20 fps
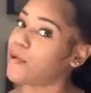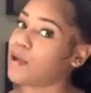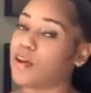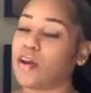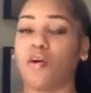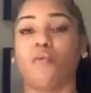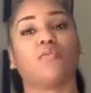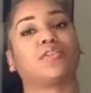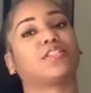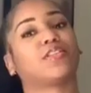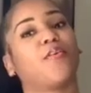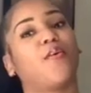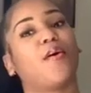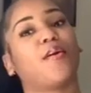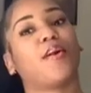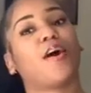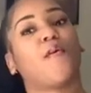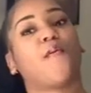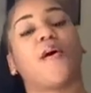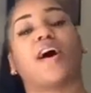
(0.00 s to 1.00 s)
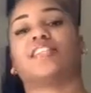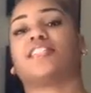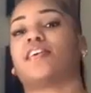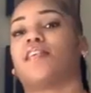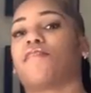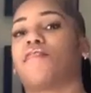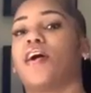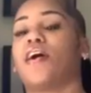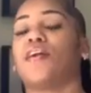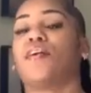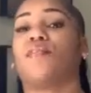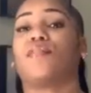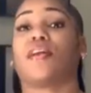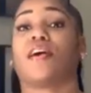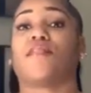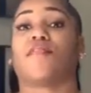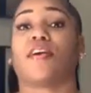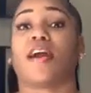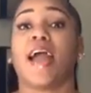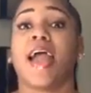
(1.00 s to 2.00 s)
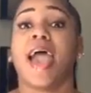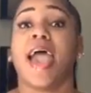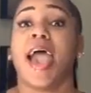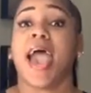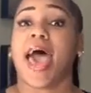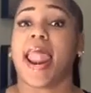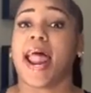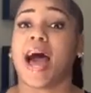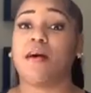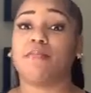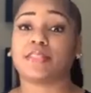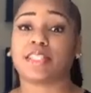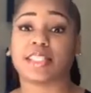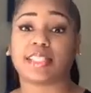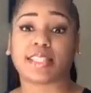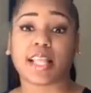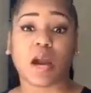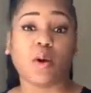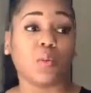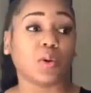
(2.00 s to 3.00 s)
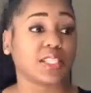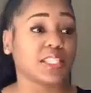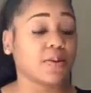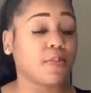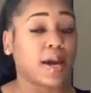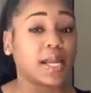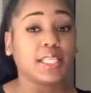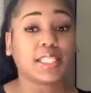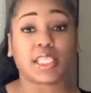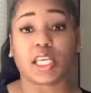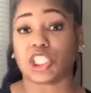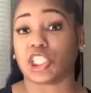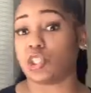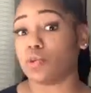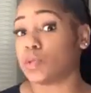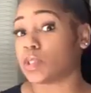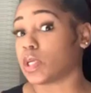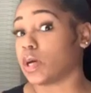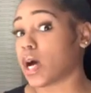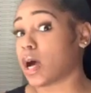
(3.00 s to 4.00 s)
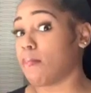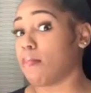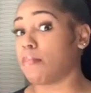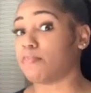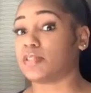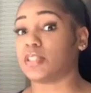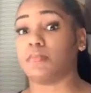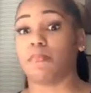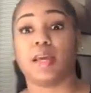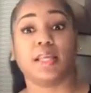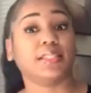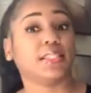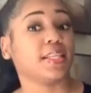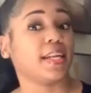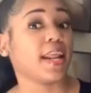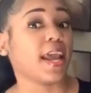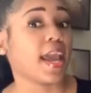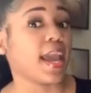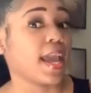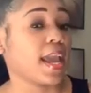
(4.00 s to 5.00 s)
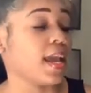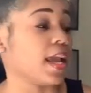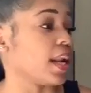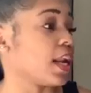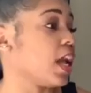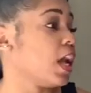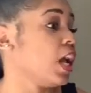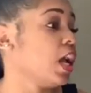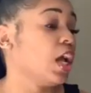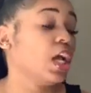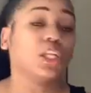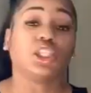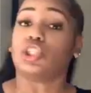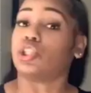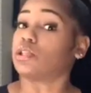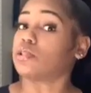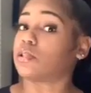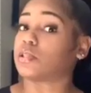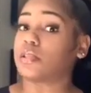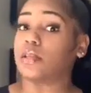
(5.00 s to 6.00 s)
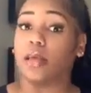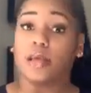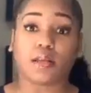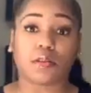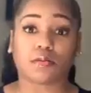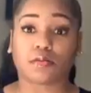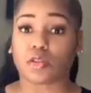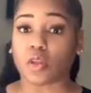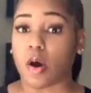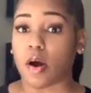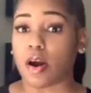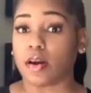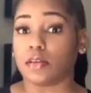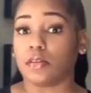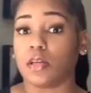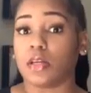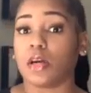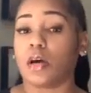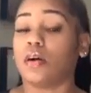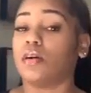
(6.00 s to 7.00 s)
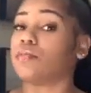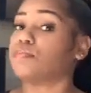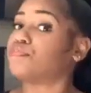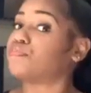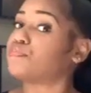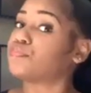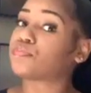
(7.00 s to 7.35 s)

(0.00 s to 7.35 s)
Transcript: You know, what's going on? Why'd y'all fight or whatever? And I was just like, well, somebody said she was going to come up to me today and just start, you know,